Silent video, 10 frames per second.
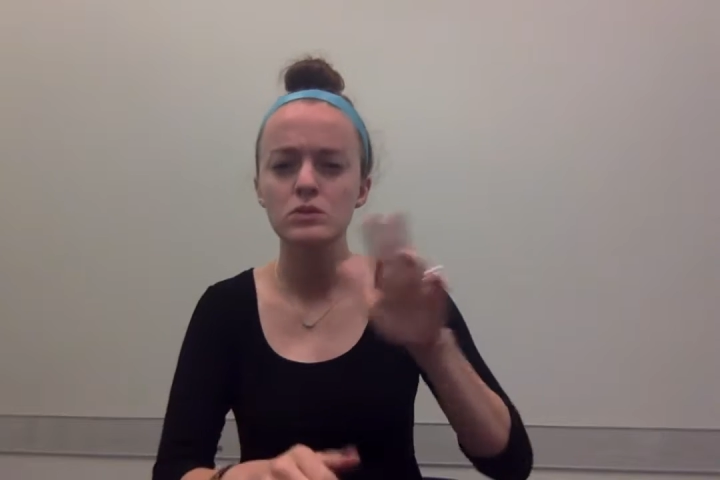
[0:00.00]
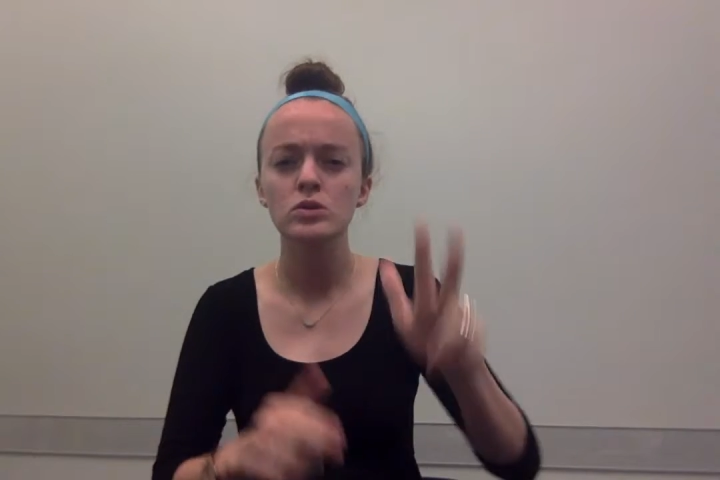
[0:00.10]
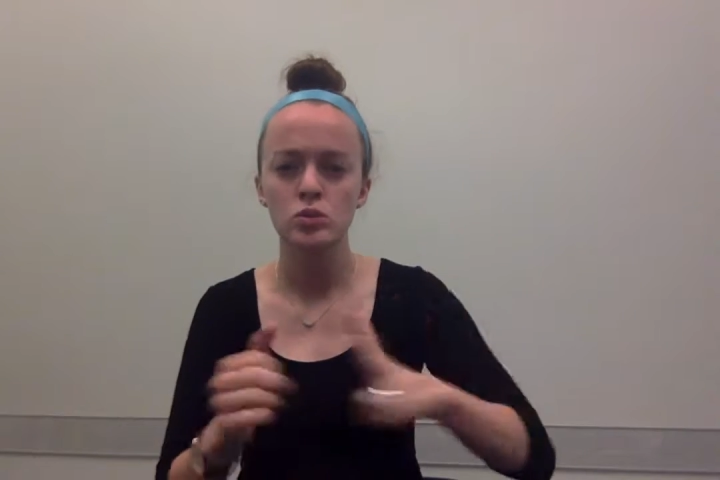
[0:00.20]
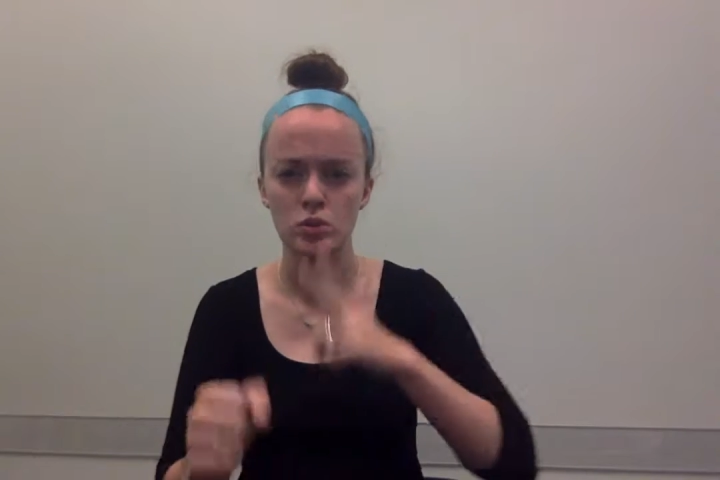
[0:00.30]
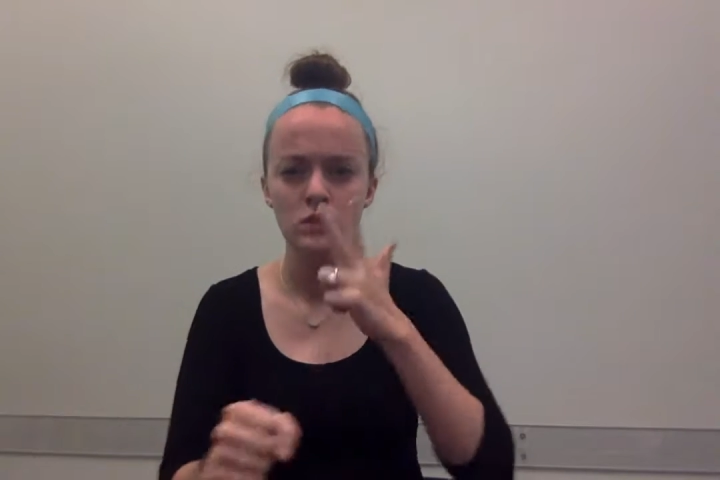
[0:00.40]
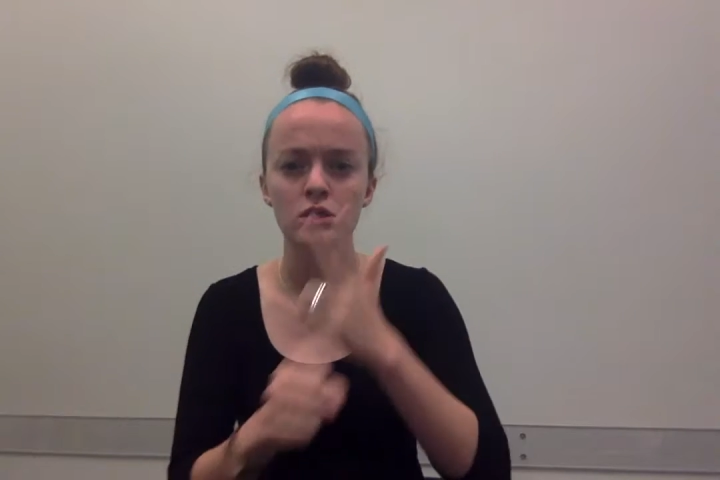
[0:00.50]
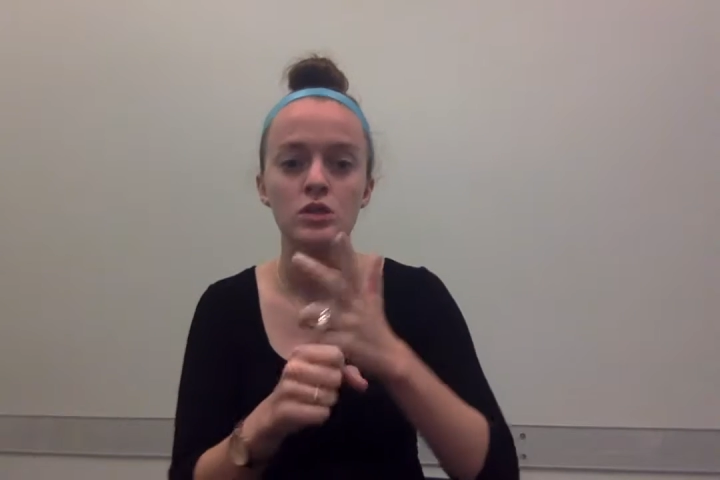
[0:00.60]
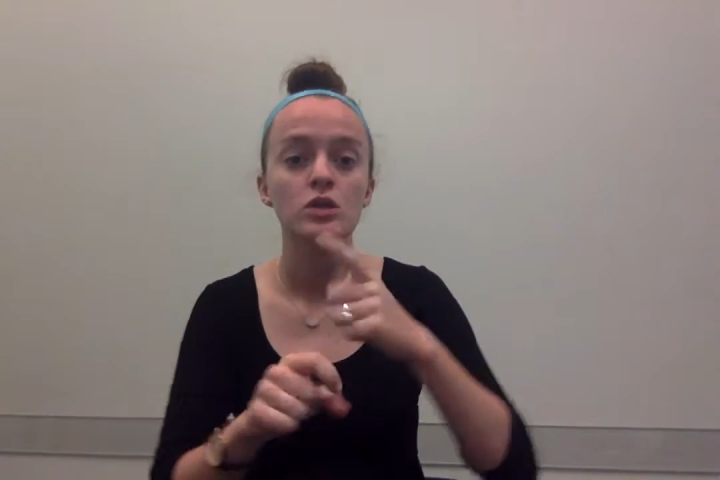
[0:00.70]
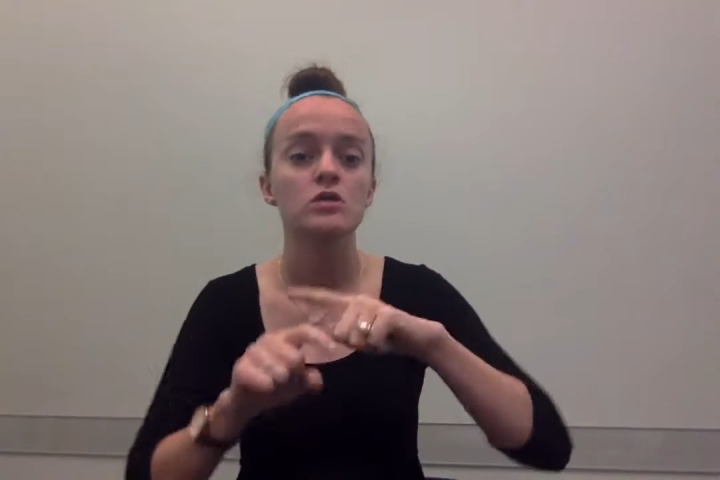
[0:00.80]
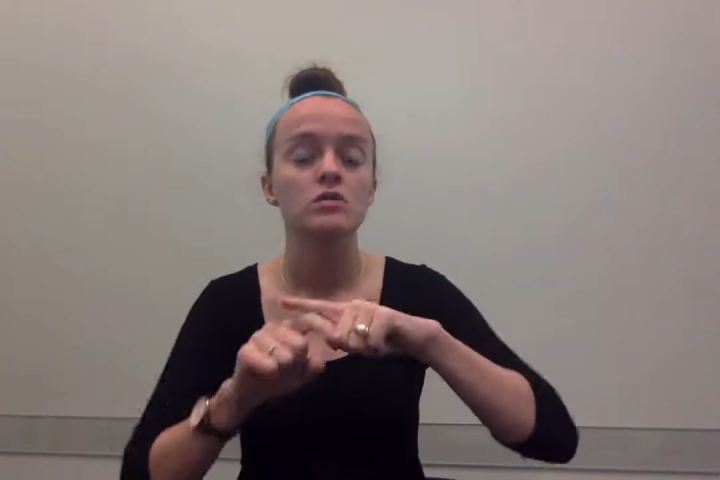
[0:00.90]
really made
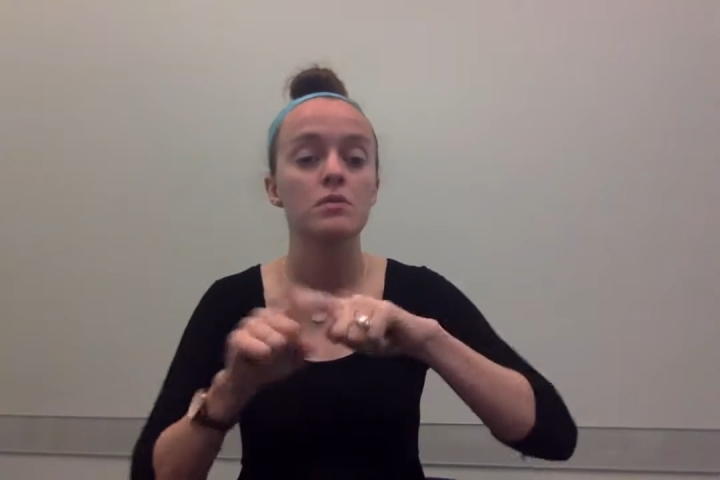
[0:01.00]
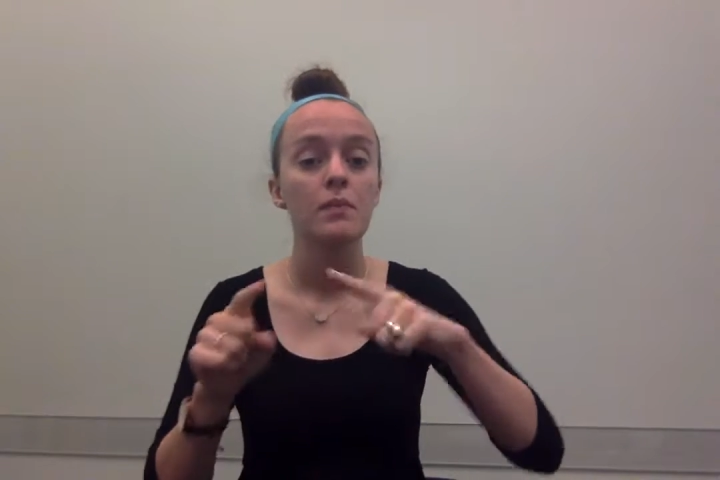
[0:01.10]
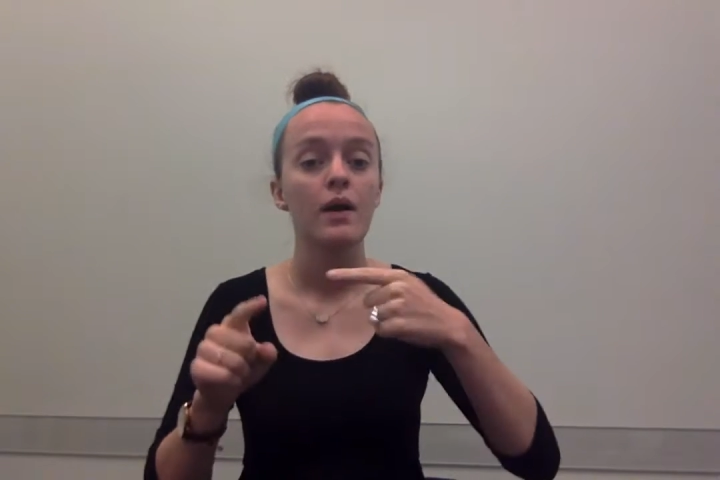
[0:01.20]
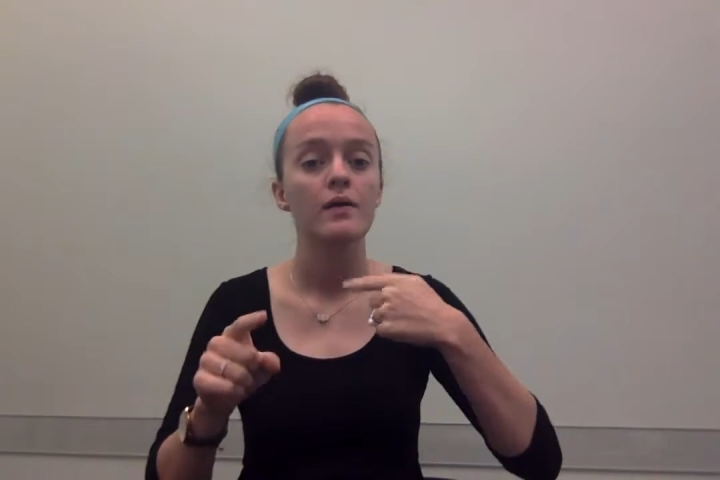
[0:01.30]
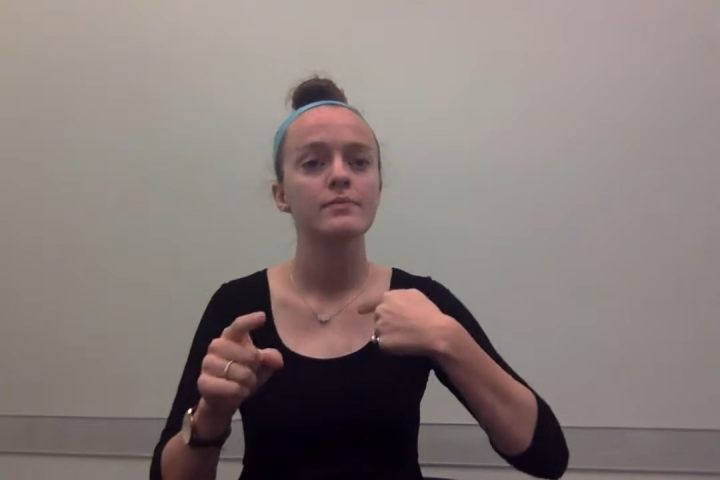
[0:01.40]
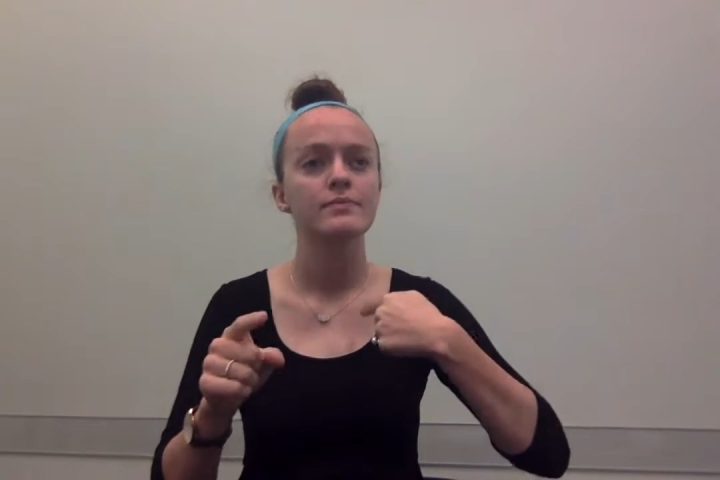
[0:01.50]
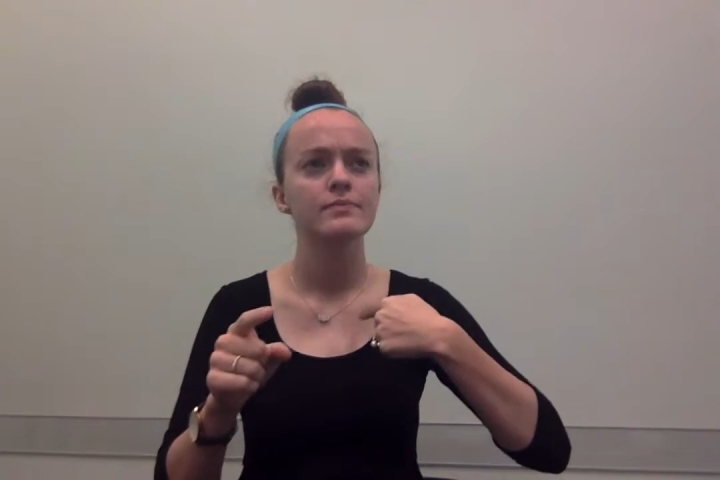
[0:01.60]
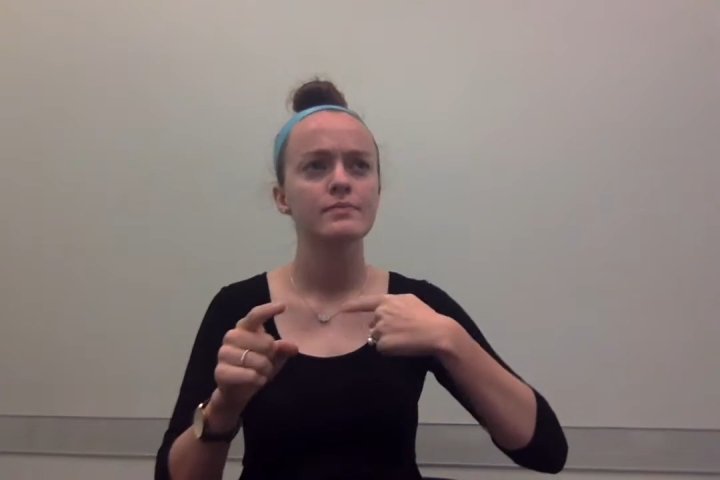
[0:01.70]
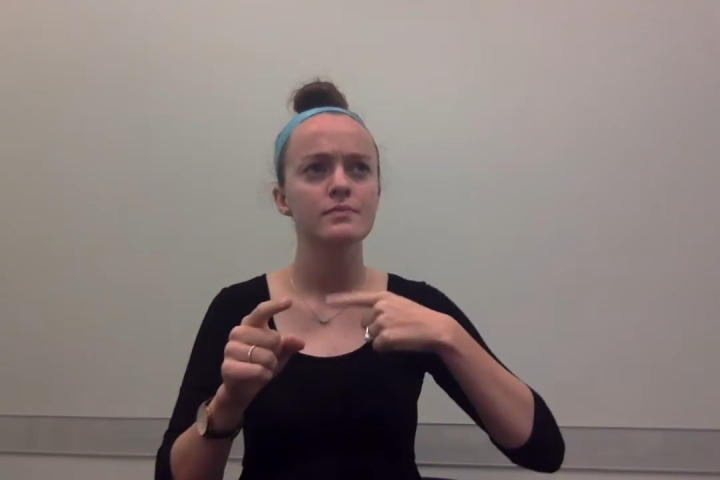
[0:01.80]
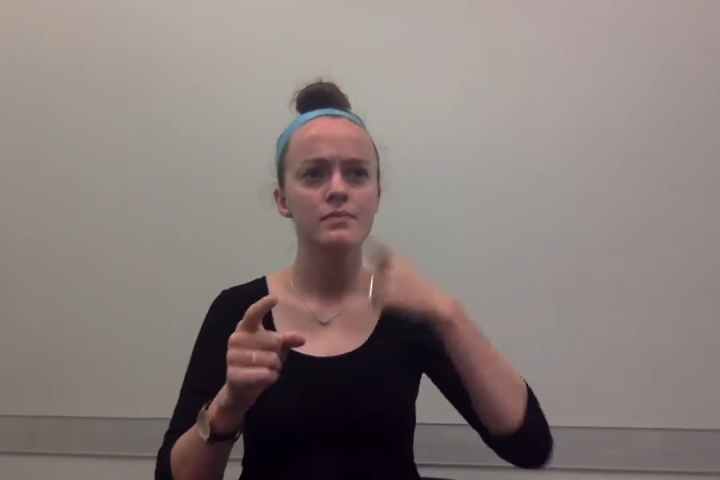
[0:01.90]
a decision to
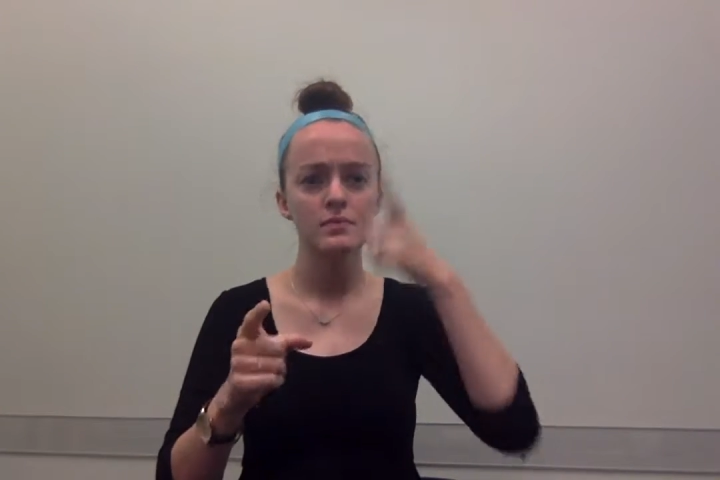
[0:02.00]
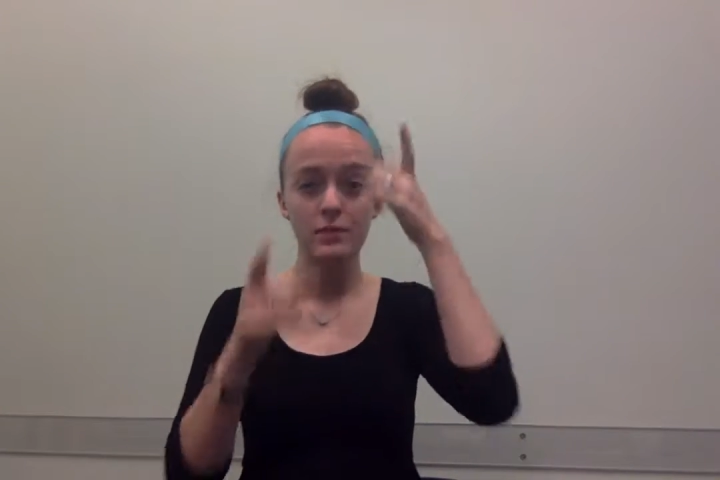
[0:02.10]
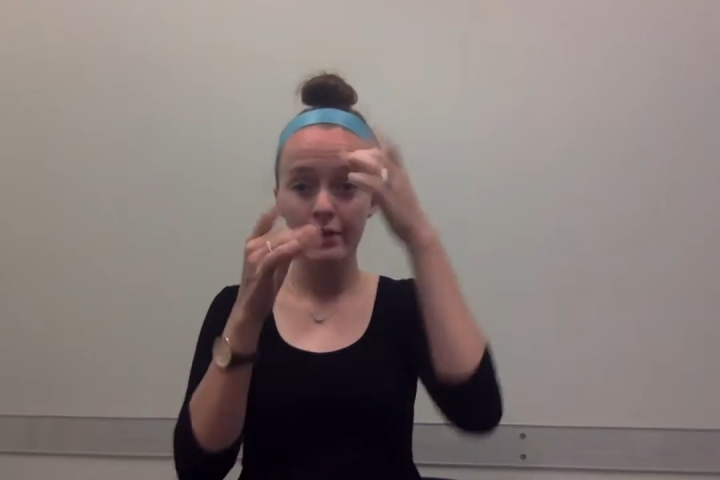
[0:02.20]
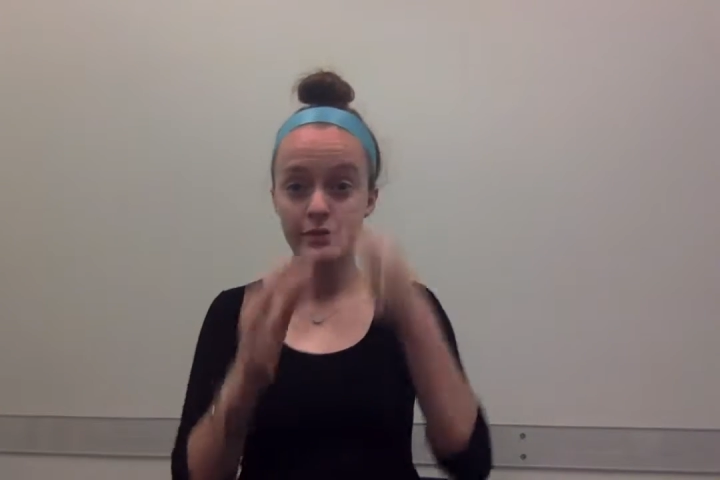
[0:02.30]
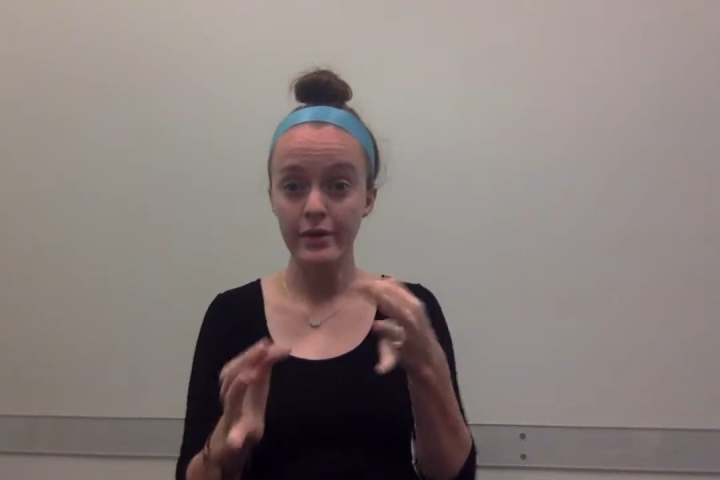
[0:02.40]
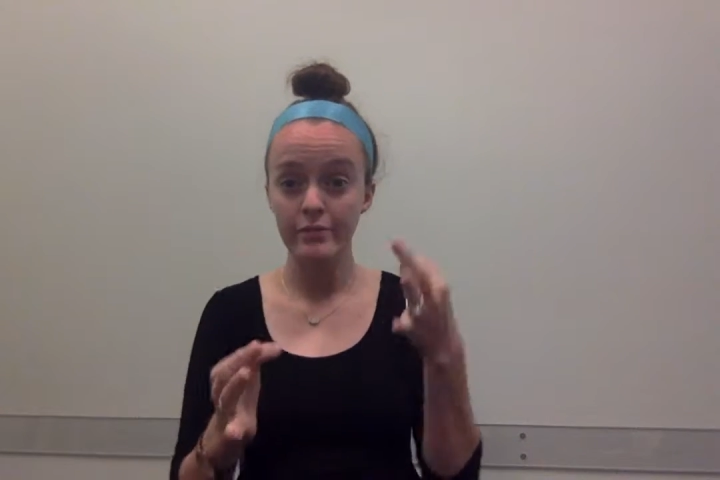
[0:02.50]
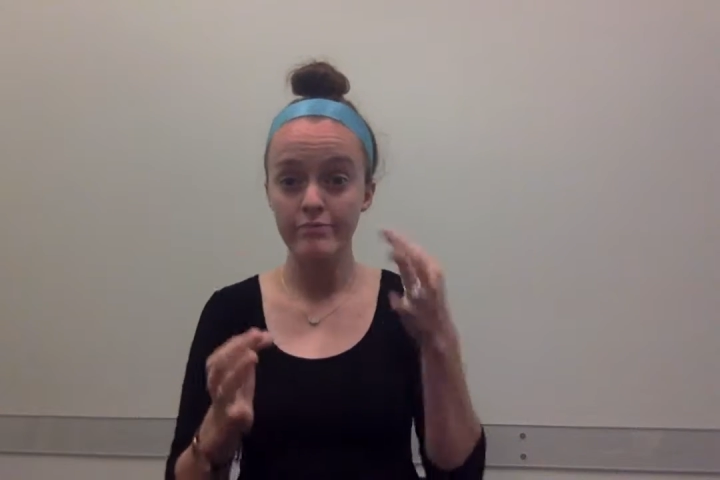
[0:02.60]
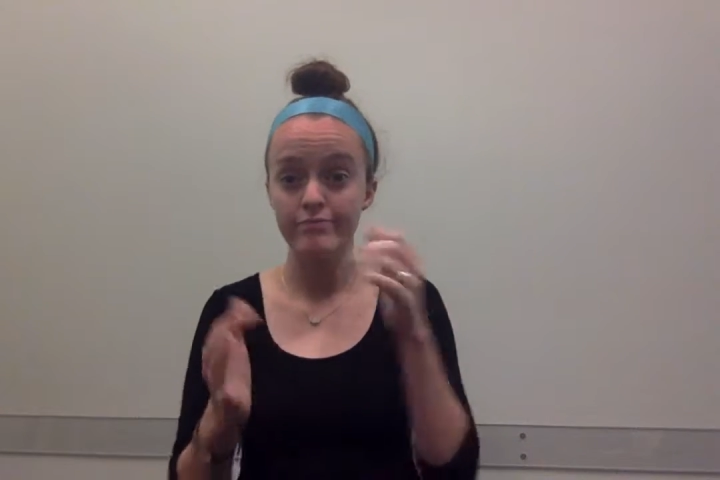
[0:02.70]
go to law school.